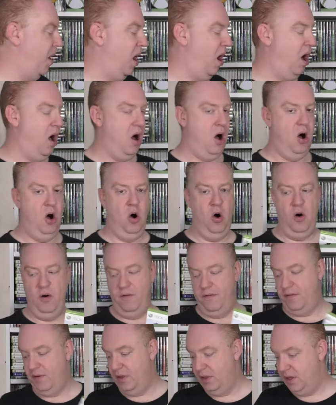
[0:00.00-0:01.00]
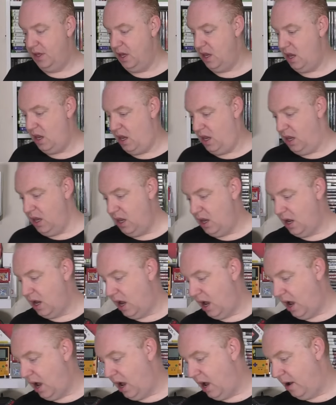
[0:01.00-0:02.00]
part of the
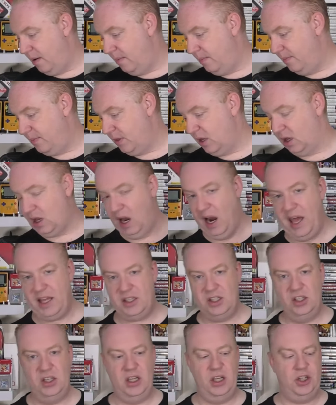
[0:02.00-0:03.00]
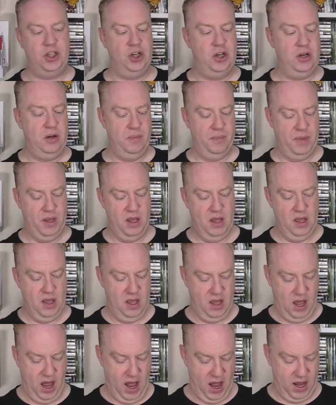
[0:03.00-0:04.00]
collector's edition.
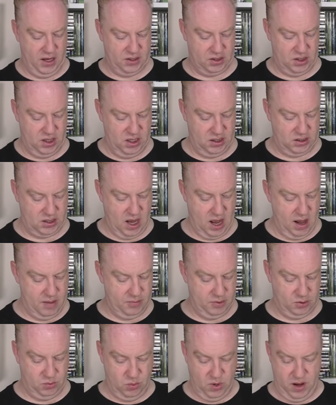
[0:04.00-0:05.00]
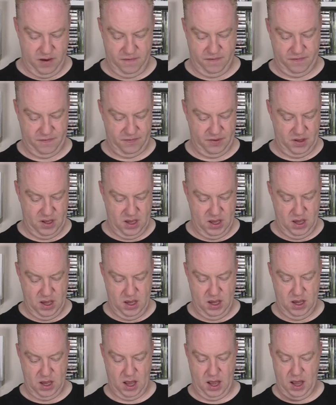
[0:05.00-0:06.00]
So this comes with
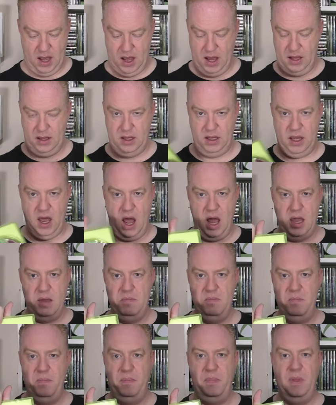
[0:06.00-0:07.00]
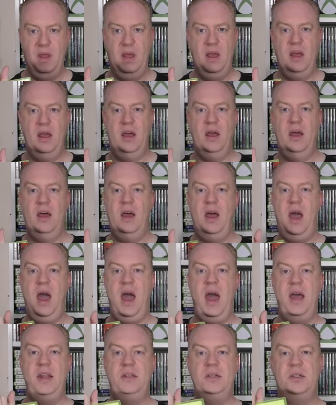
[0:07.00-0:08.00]
the game
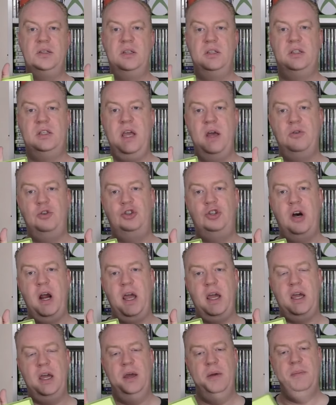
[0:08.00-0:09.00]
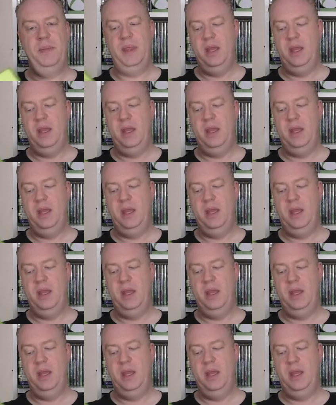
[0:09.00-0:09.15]
and the soundtrack.